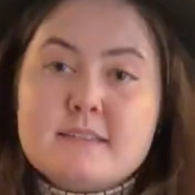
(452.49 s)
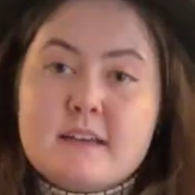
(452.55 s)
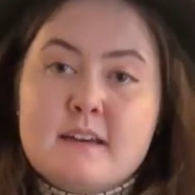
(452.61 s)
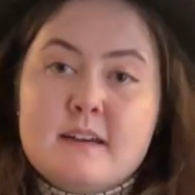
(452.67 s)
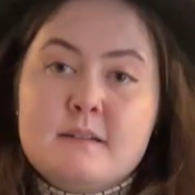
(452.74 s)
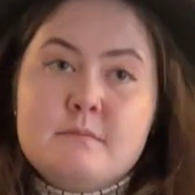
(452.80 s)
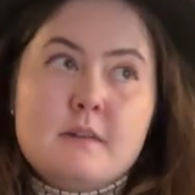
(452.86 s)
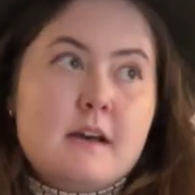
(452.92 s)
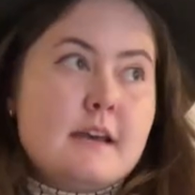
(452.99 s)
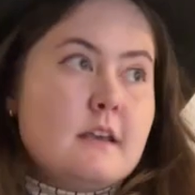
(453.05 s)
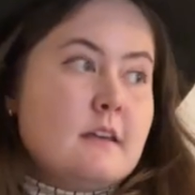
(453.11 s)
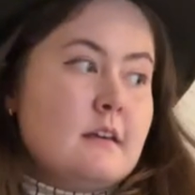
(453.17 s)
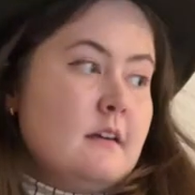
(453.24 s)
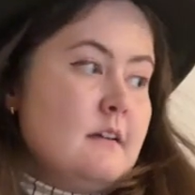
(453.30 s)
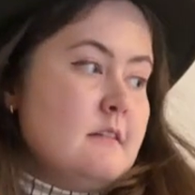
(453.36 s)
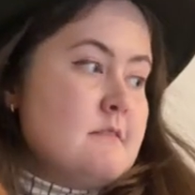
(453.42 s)
I'm like
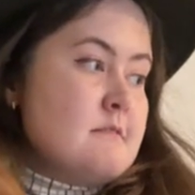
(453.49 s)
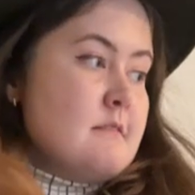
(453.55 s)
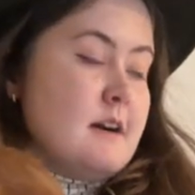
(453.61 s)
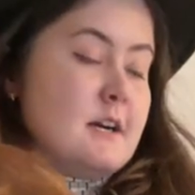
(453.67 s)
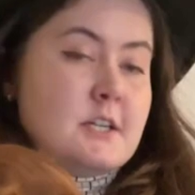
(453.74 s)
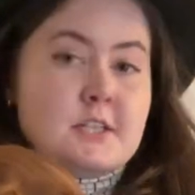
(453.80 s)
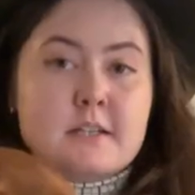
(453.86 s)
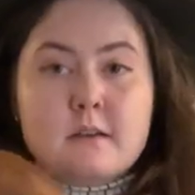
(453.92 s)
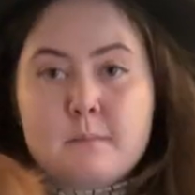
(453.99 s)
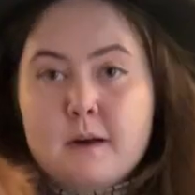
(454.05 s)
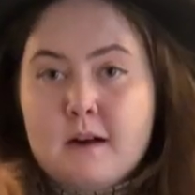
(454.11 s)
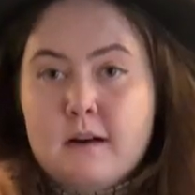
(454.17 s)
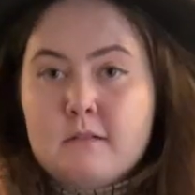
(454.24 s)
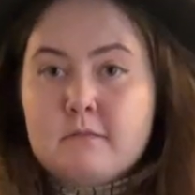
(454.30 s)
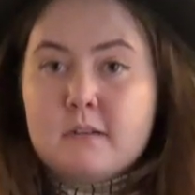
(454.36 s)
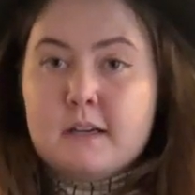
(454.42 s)
rushing
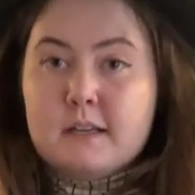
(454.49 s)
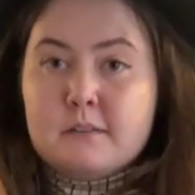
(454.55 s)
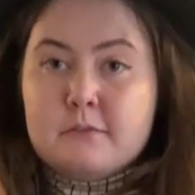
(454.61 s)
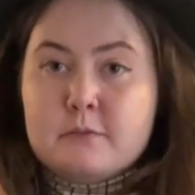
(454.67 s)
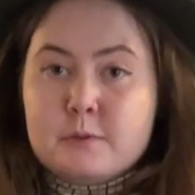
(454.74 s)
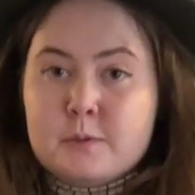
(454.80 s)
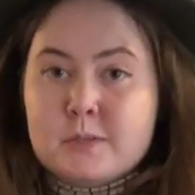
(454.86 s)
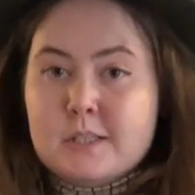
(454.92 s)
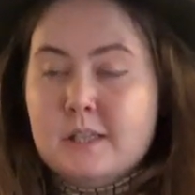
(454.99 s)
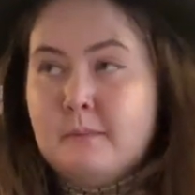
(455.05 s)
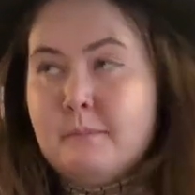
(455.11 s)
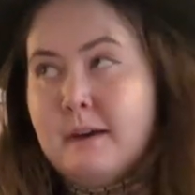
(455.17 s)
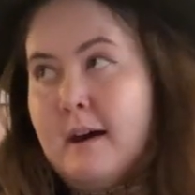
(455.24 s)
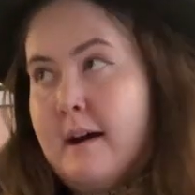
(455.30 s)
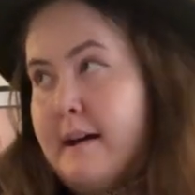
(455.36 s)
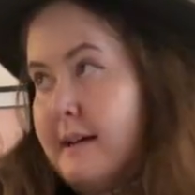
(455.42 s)
about, running full steam
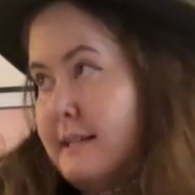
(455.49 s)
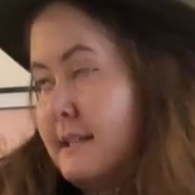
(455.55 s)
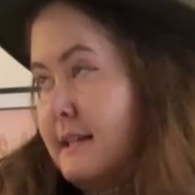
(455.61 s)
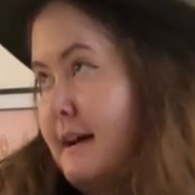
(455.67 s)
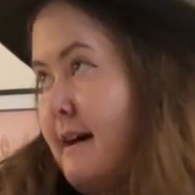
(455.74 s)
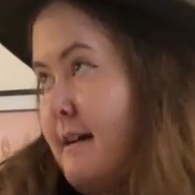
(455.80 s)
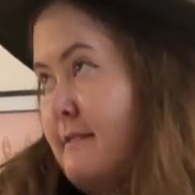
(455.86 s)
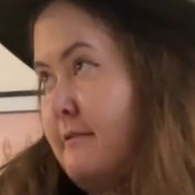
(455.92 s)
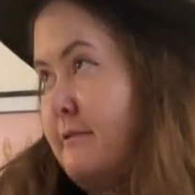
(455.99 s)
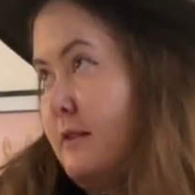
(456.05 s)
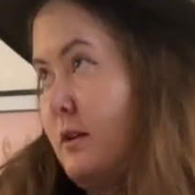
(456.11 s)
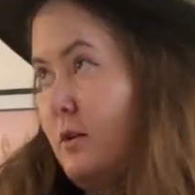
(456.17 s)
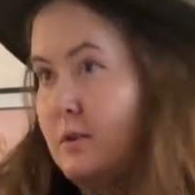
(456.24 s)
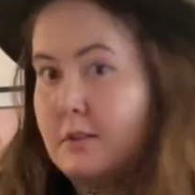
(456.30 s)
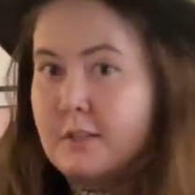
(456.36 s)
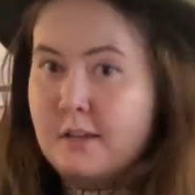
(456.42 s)
ahead, and
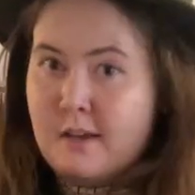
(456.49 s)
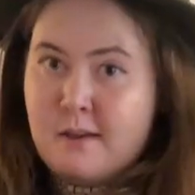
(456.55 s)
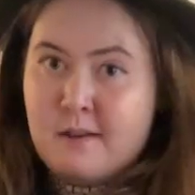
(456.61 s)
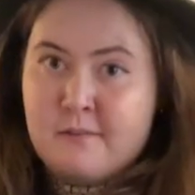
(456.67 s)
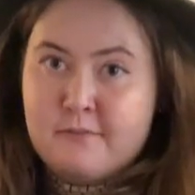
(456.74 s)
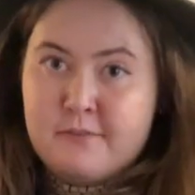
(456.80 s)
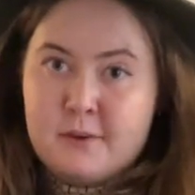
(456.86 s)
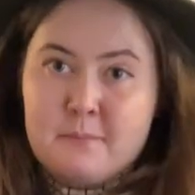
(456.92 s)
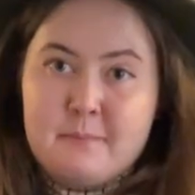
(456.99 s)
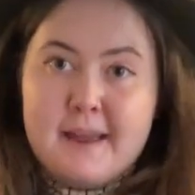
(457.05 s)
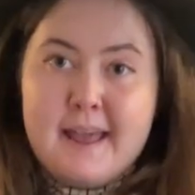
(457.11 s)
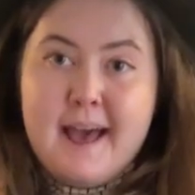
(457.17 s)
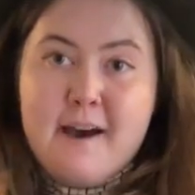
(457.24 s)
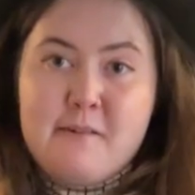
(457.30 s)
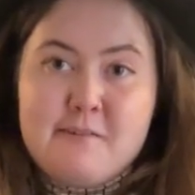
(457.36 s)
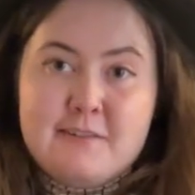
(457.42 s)
forgot to film my
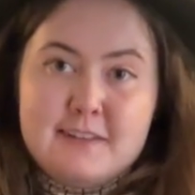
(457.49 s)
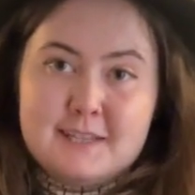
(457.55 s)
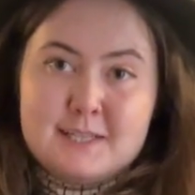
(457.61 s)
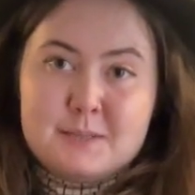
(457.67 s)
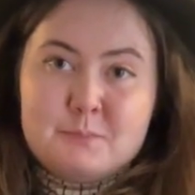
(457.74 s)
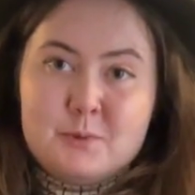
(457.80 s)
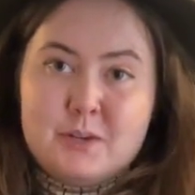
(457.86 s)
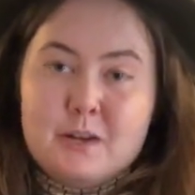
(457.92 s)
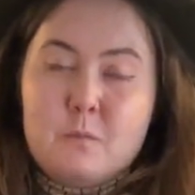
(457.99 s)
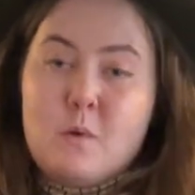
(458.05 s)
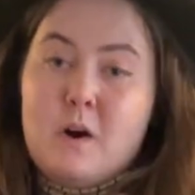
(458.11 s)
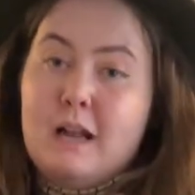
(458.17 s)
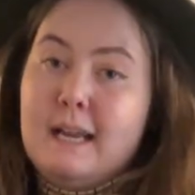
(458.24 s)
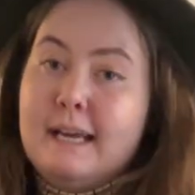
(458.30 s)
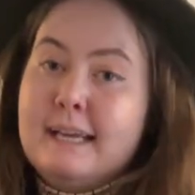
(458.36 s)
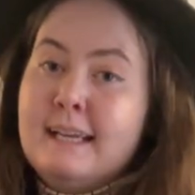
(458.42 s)
outfit this morning
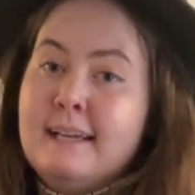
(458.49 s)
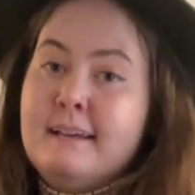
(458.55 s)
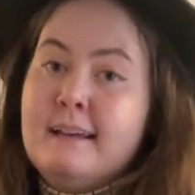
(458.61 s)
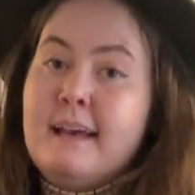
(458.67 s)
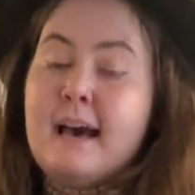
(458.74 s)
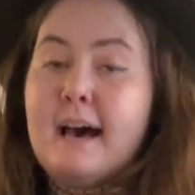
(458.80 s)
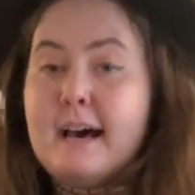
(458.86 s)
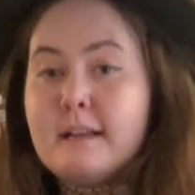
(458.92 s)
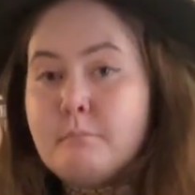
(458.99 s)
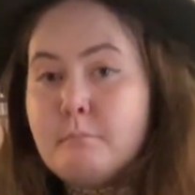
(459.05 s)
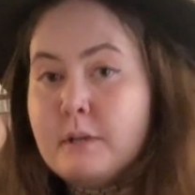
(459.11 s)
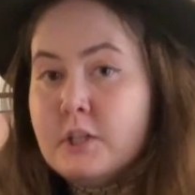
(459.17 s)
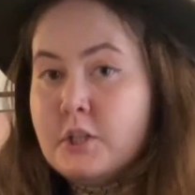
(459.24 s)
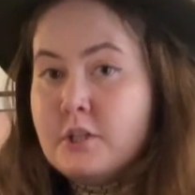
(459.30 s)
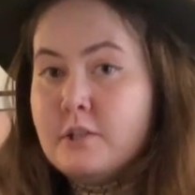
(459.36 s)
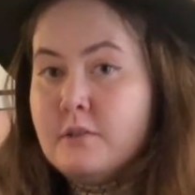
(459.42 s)
while I had
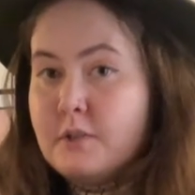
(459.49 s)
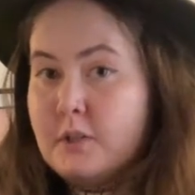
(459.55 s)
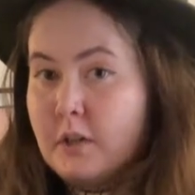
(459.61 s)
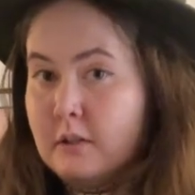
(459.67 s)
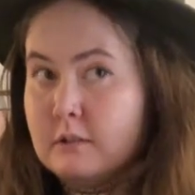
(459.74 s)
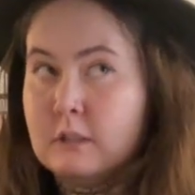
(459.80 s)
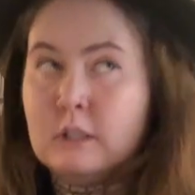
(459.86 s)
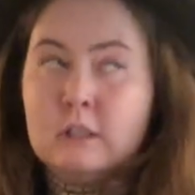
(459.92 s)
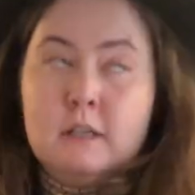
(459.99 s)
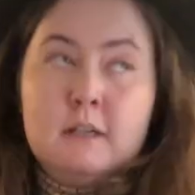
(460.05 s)
my shoes on.